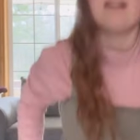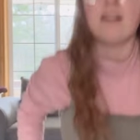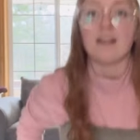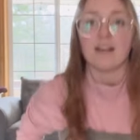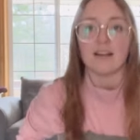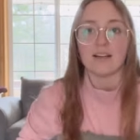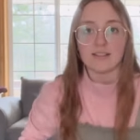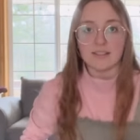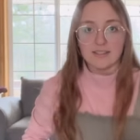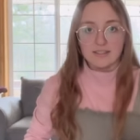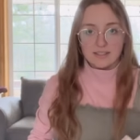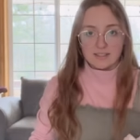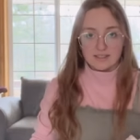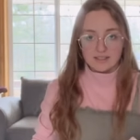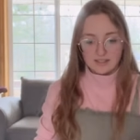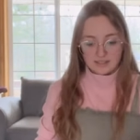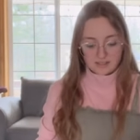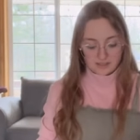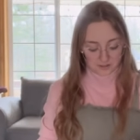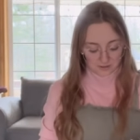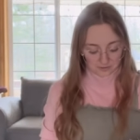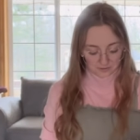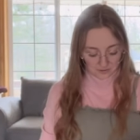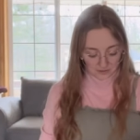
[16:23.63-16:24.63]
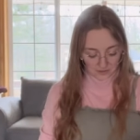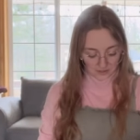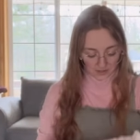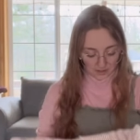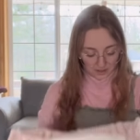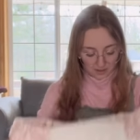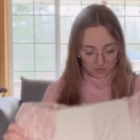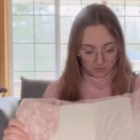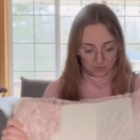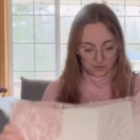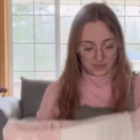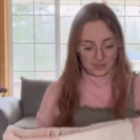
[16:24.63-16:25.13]
I just need to figure
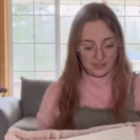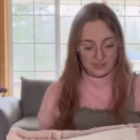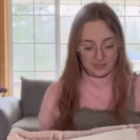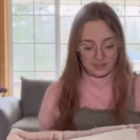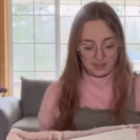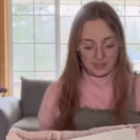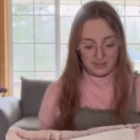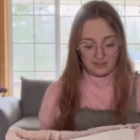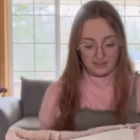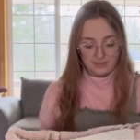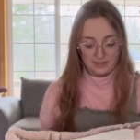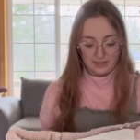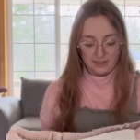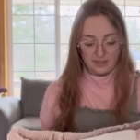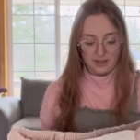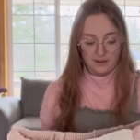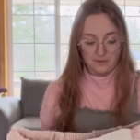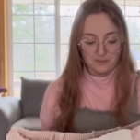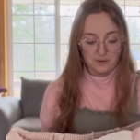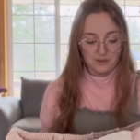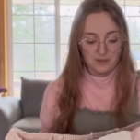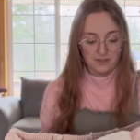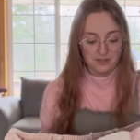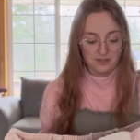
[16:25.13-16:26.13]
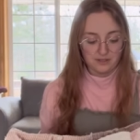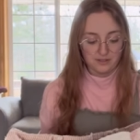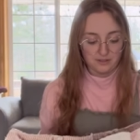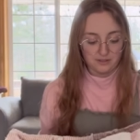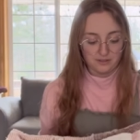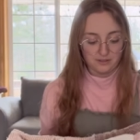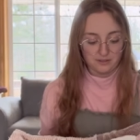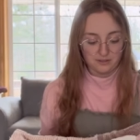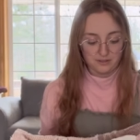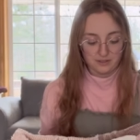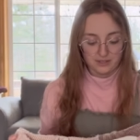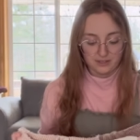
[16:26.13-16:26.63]
out what exactly I want to do.
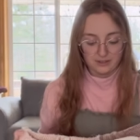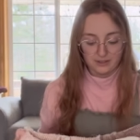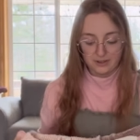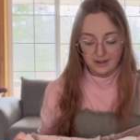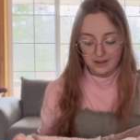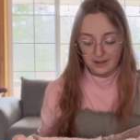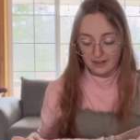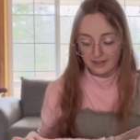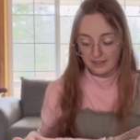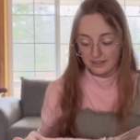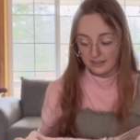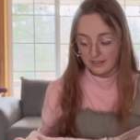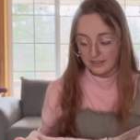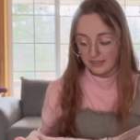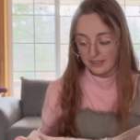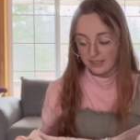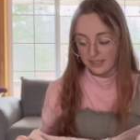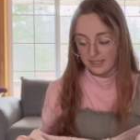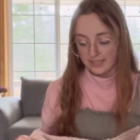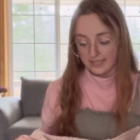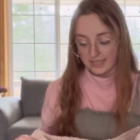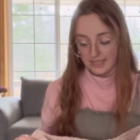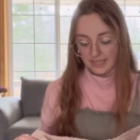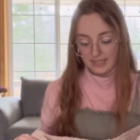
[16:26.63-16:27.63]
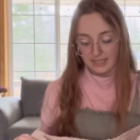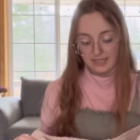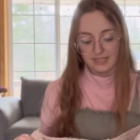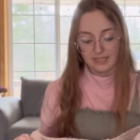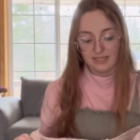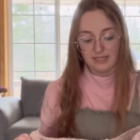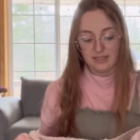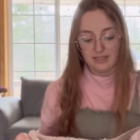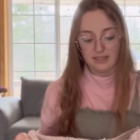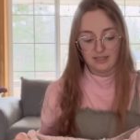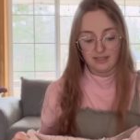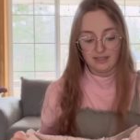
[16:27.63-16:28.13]
So I tried these
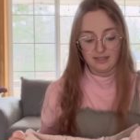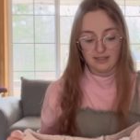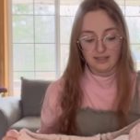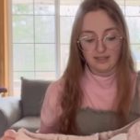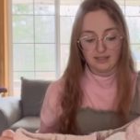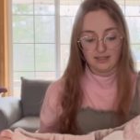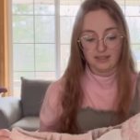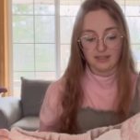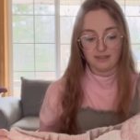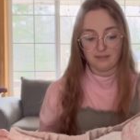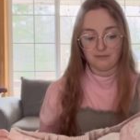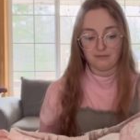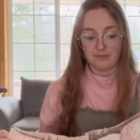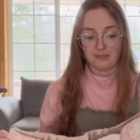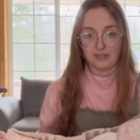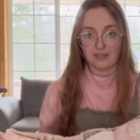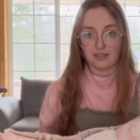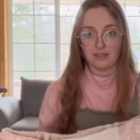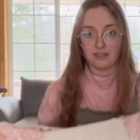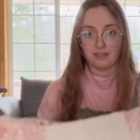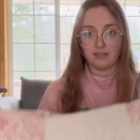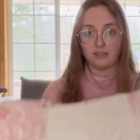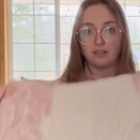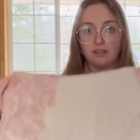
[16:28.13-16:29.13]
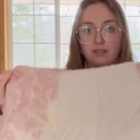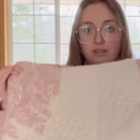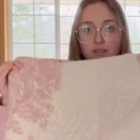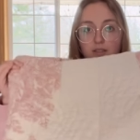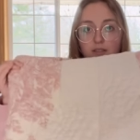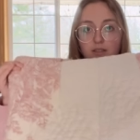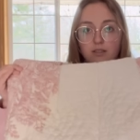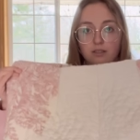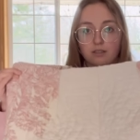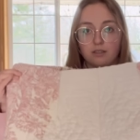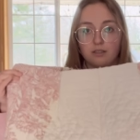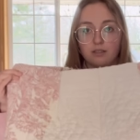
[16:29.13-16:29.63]
on and they fit
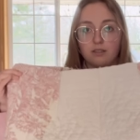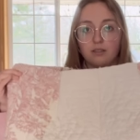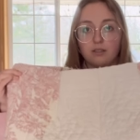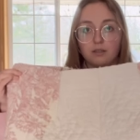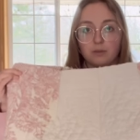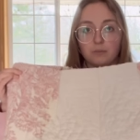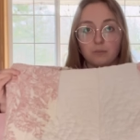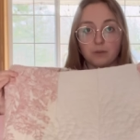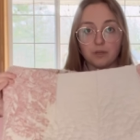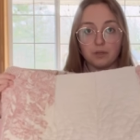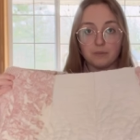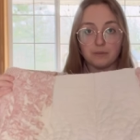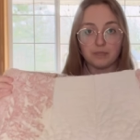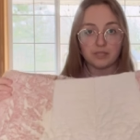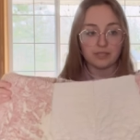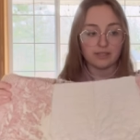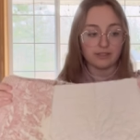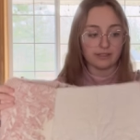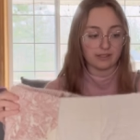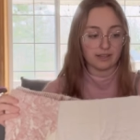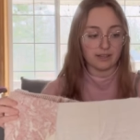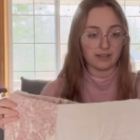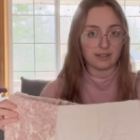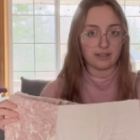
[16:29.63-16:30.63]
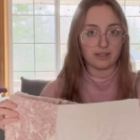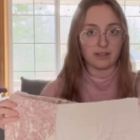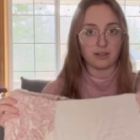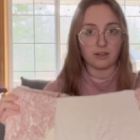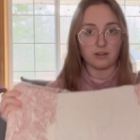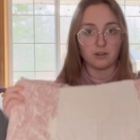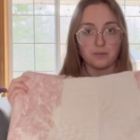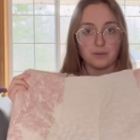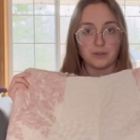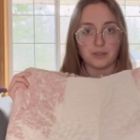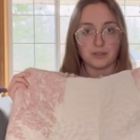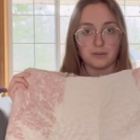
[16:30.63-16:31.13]
pretty much exactly how
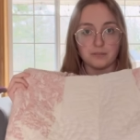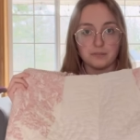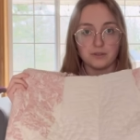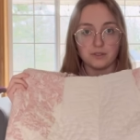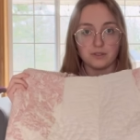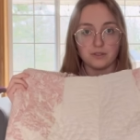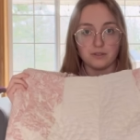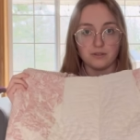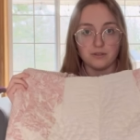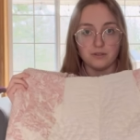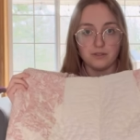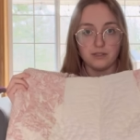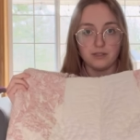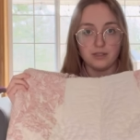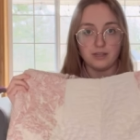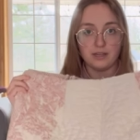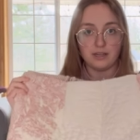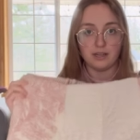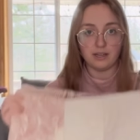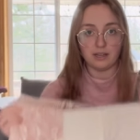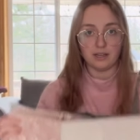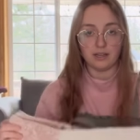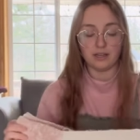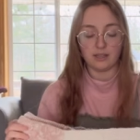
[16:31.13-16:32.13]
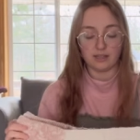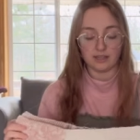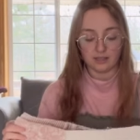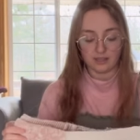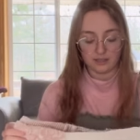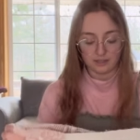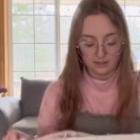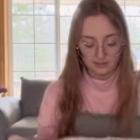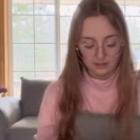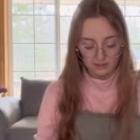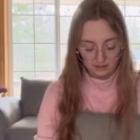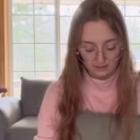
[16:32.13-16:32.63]
I want them to.
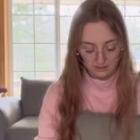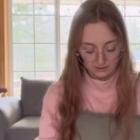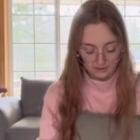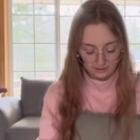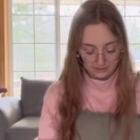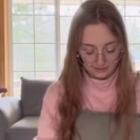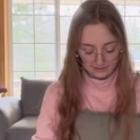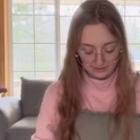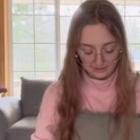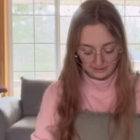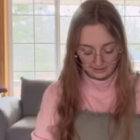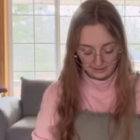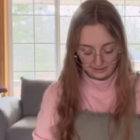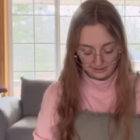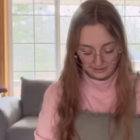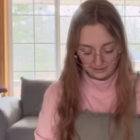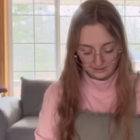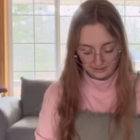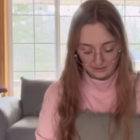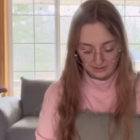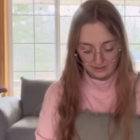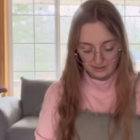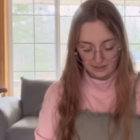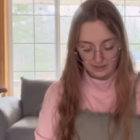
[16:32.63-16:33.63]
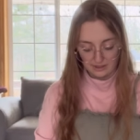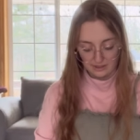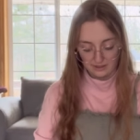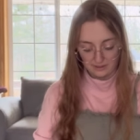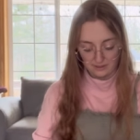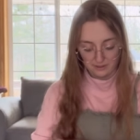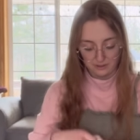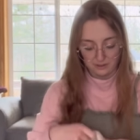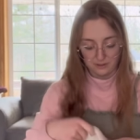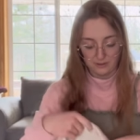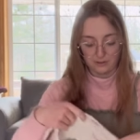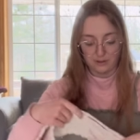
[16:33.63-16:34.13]
The only thing is that
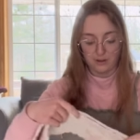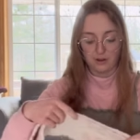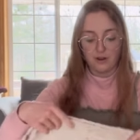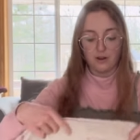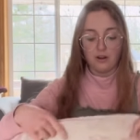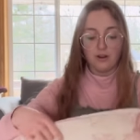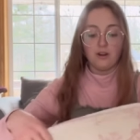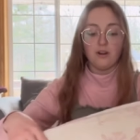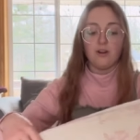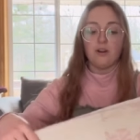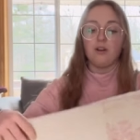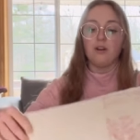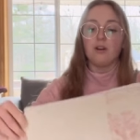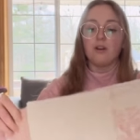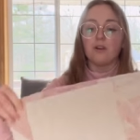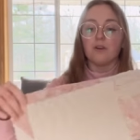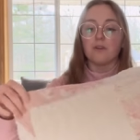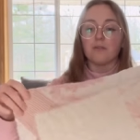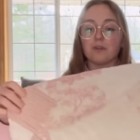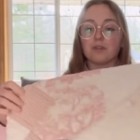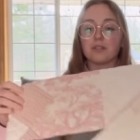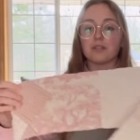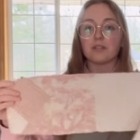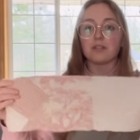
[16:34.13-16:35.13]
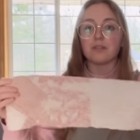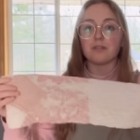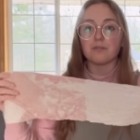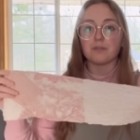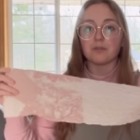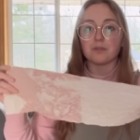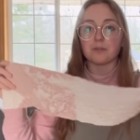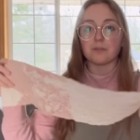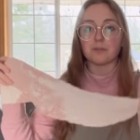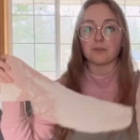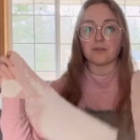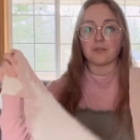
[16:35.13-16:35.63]
there's, originally we're
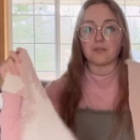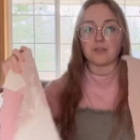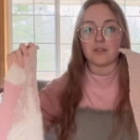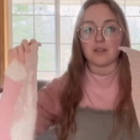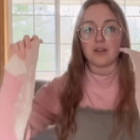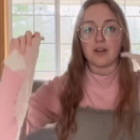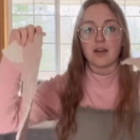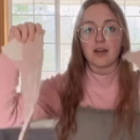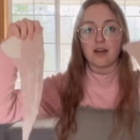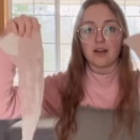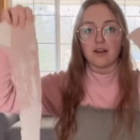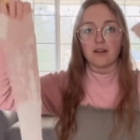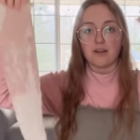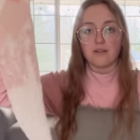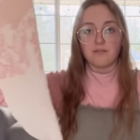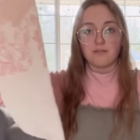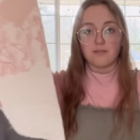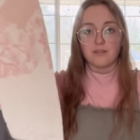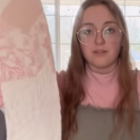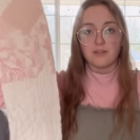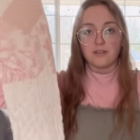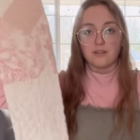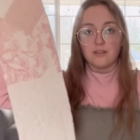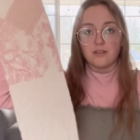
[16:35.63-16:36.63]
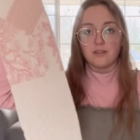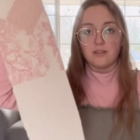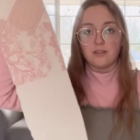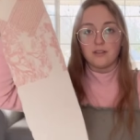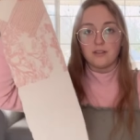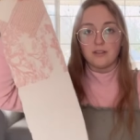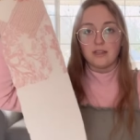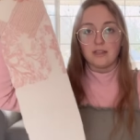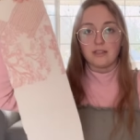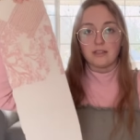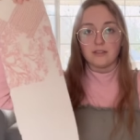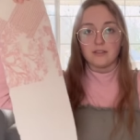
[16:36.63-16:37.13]
supposed to have,
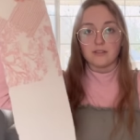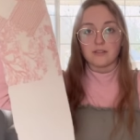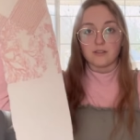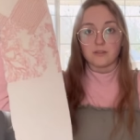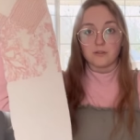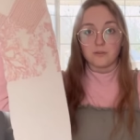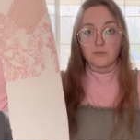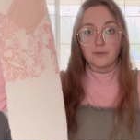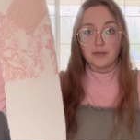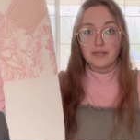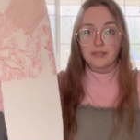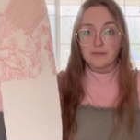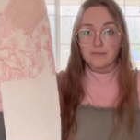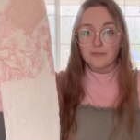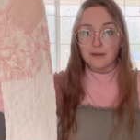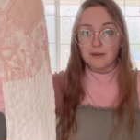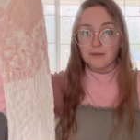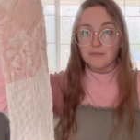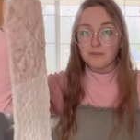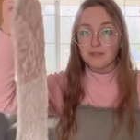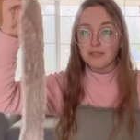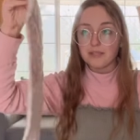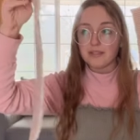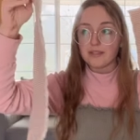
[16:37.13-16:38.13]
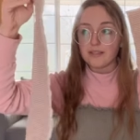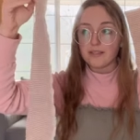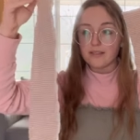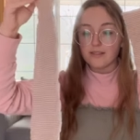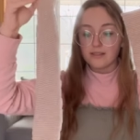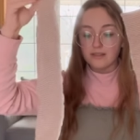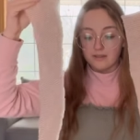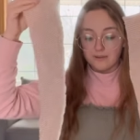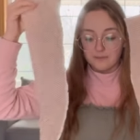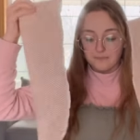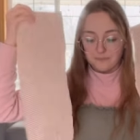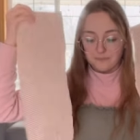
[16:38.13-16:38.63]
like these are waistband pieces.